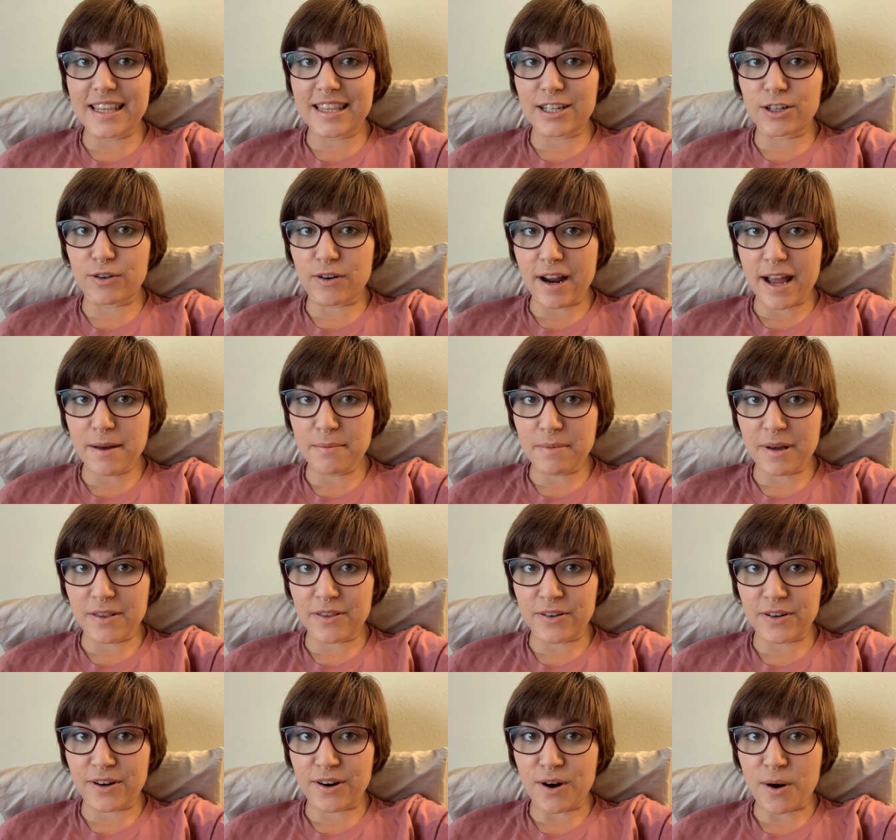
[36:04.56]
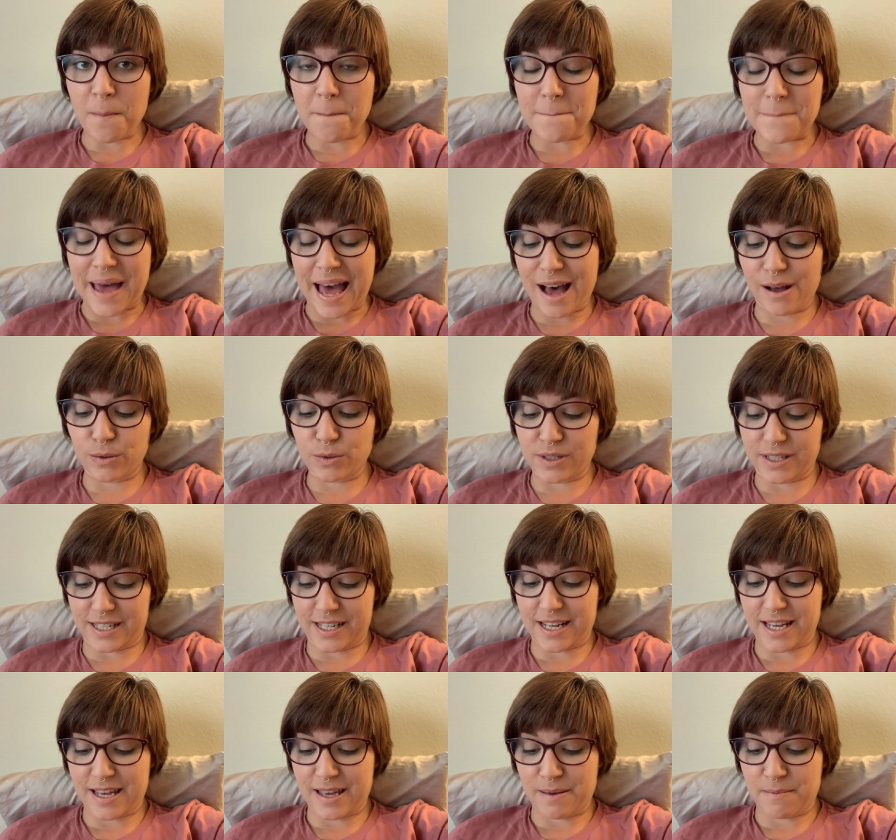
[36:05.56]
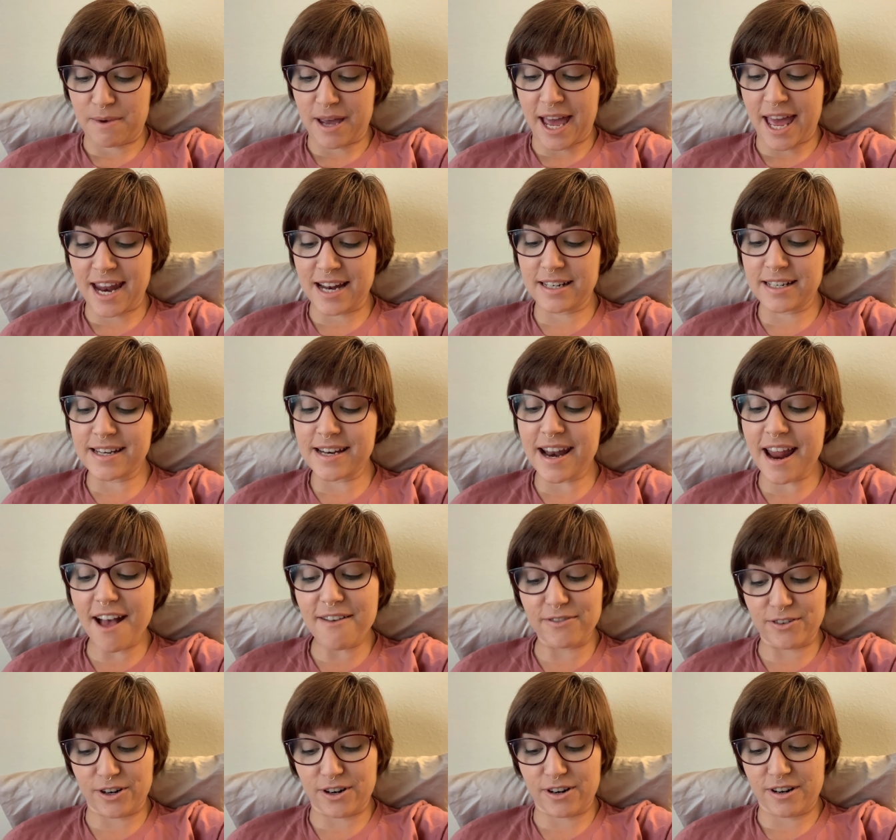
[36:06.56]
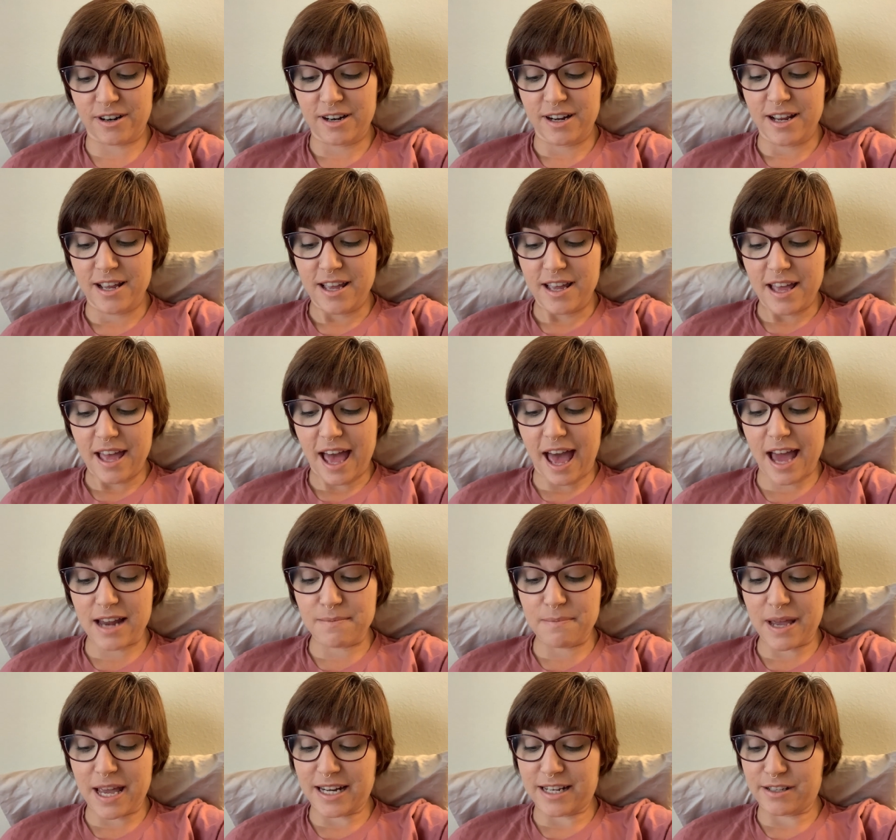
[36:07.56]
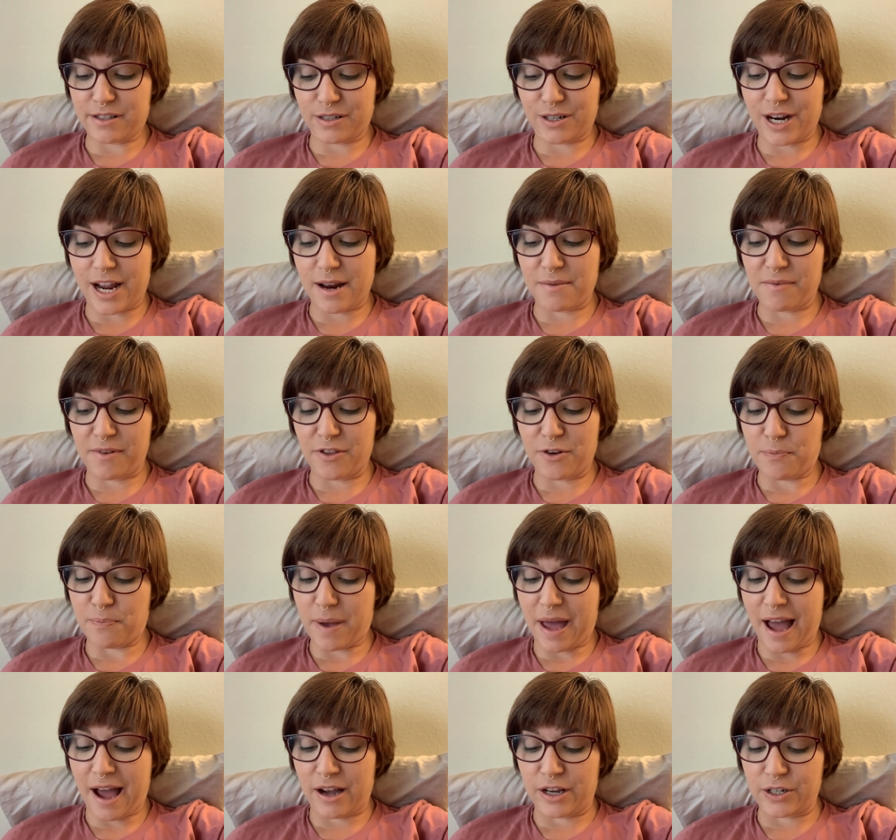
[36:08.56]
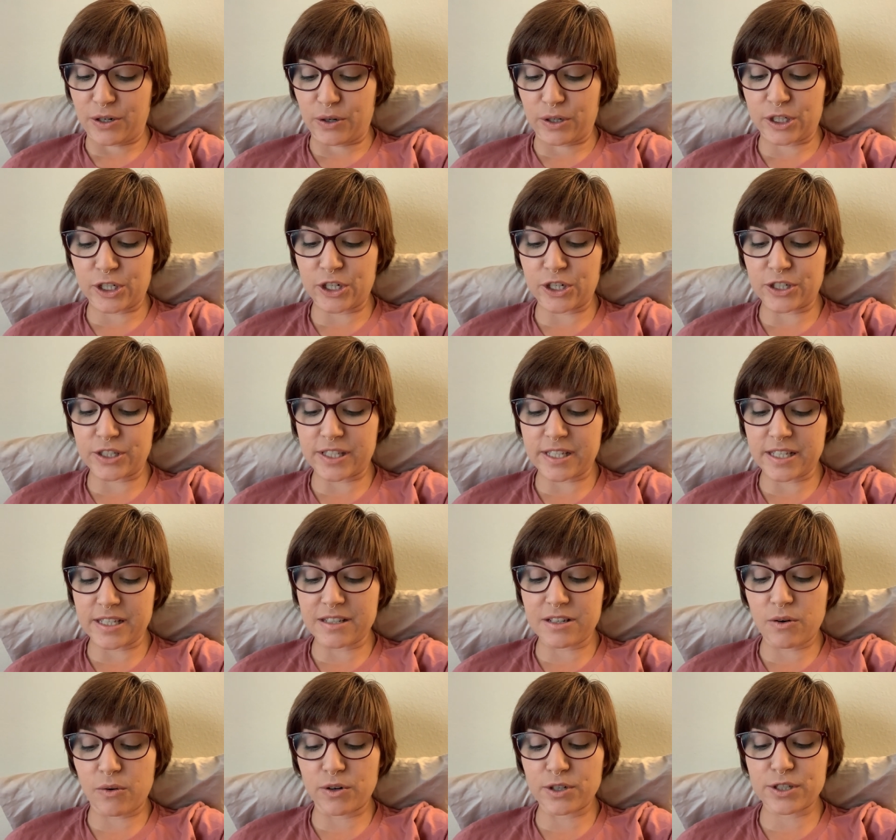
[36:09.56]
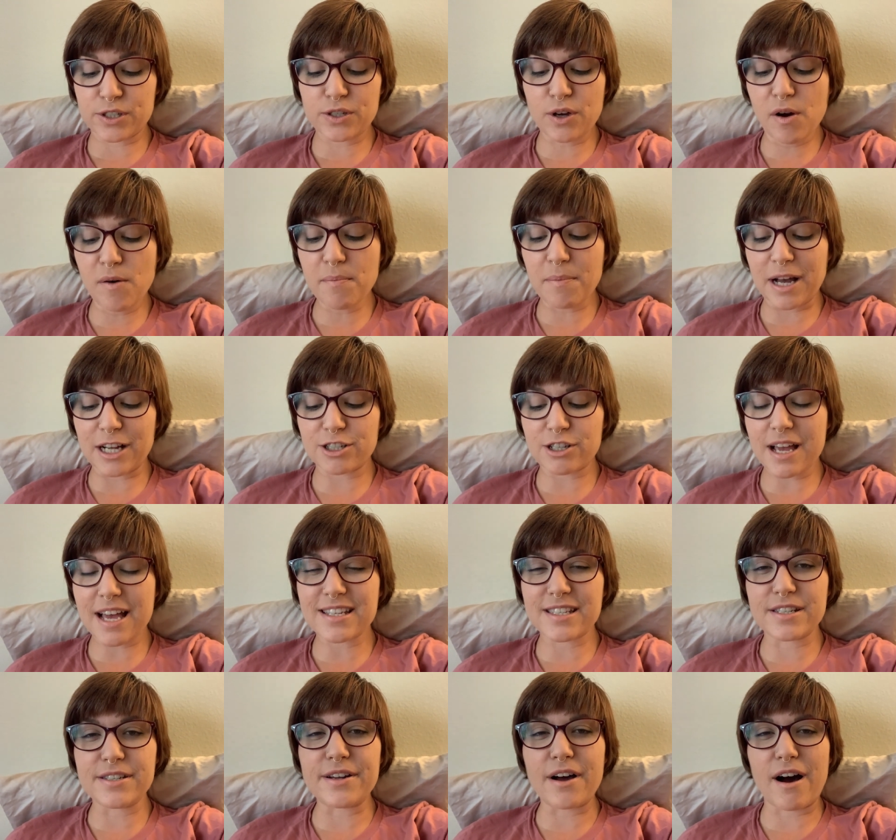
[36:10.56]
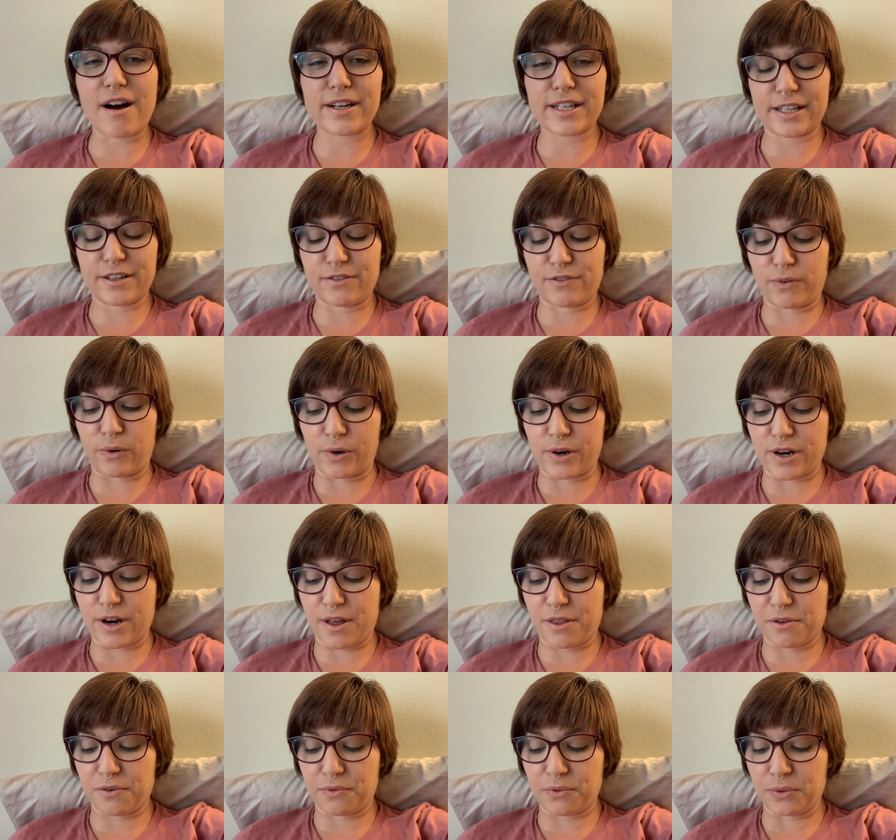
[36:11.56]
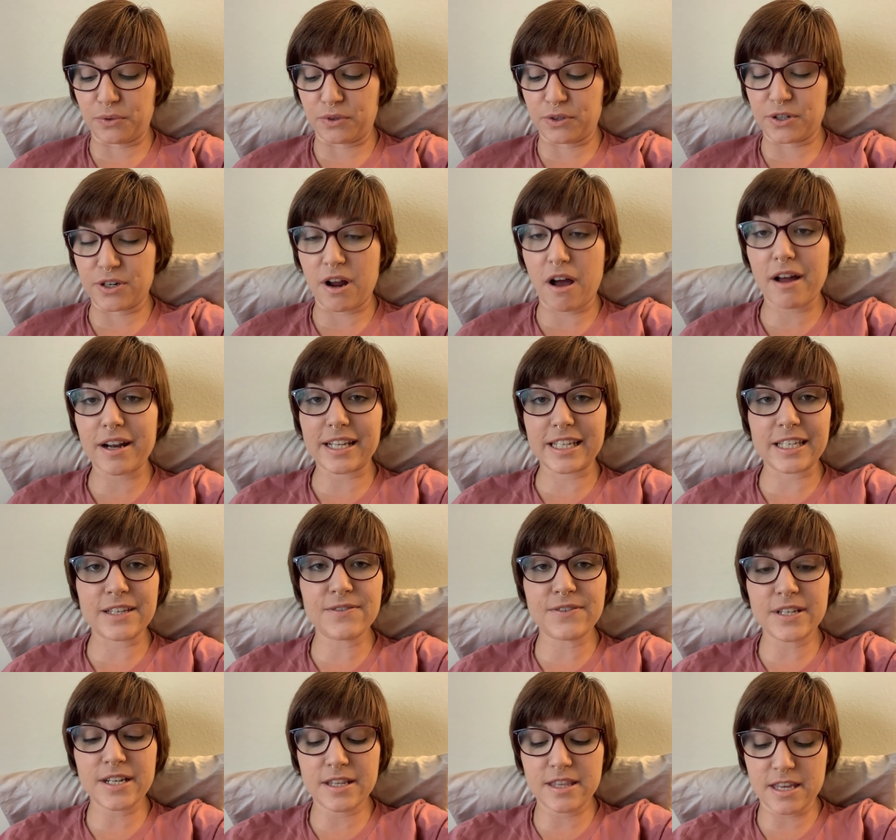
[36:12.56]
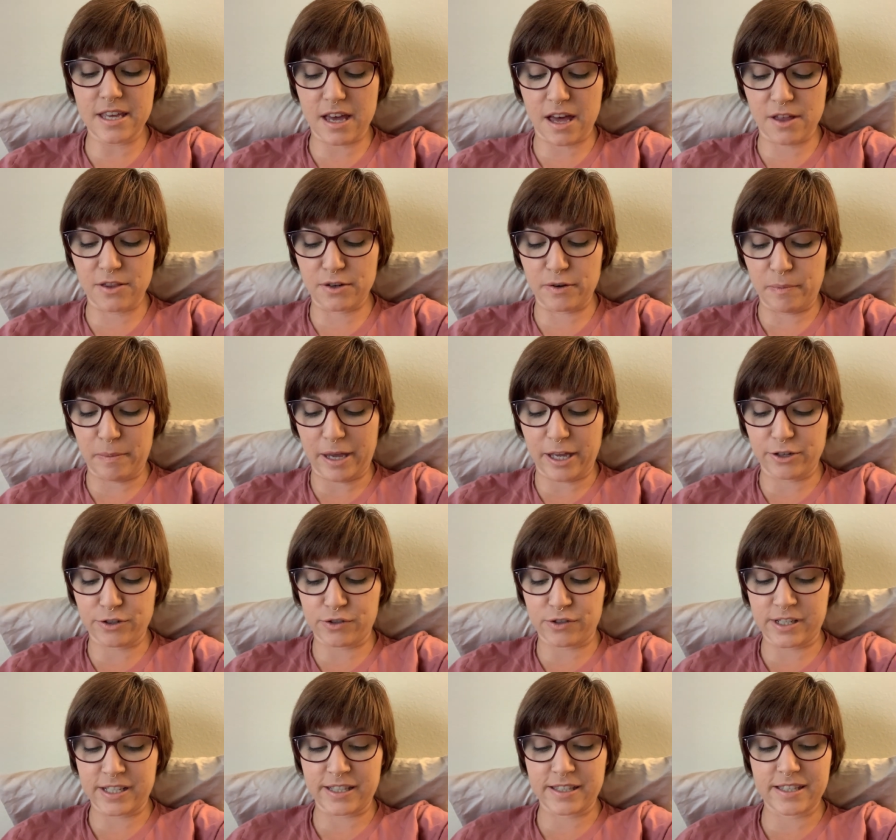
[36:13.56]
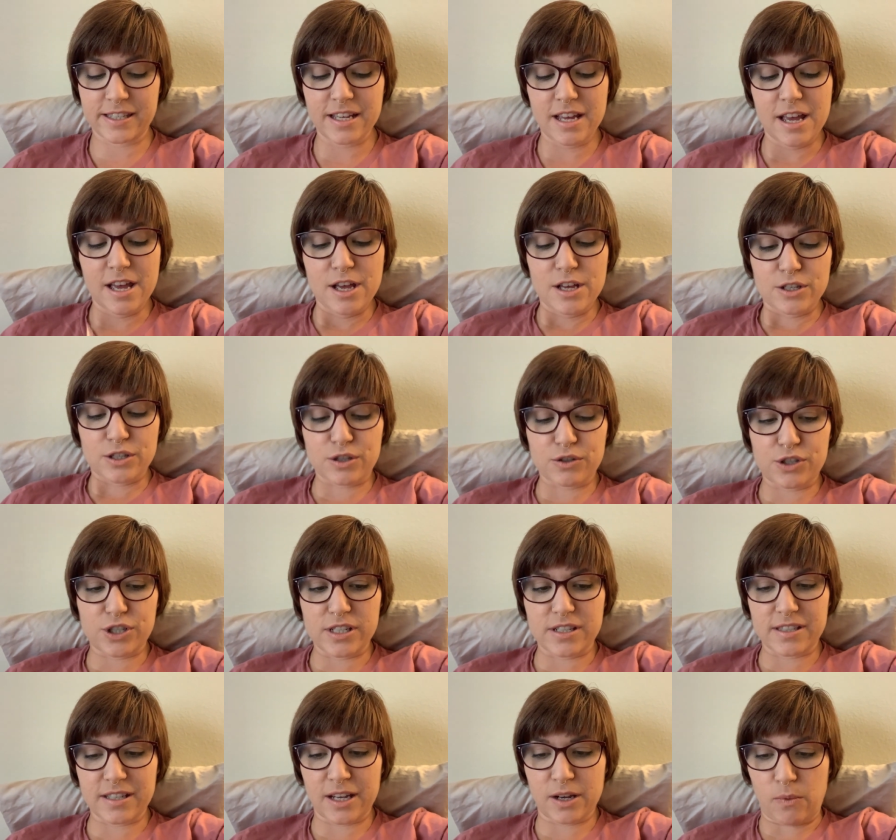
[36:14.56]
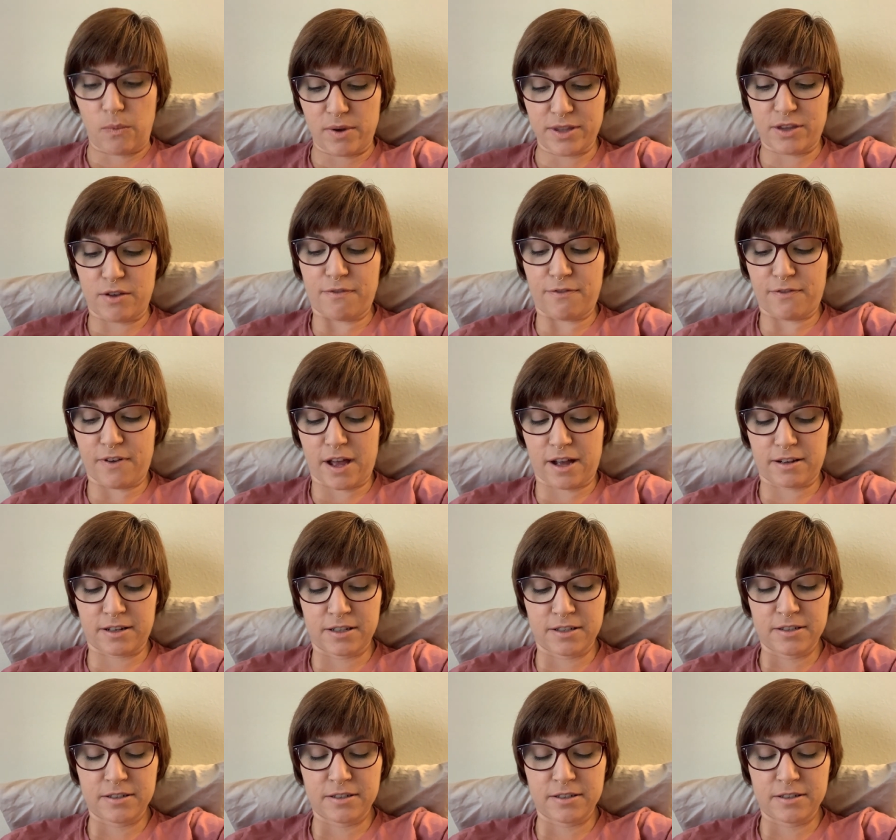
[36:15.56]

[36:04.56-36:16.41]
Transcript: The grandmother bows to him, and never had Manon's grandmother bowed or curtsied or so much as nodded for another ruler, not even the other matrons. So she's like, what the fuck?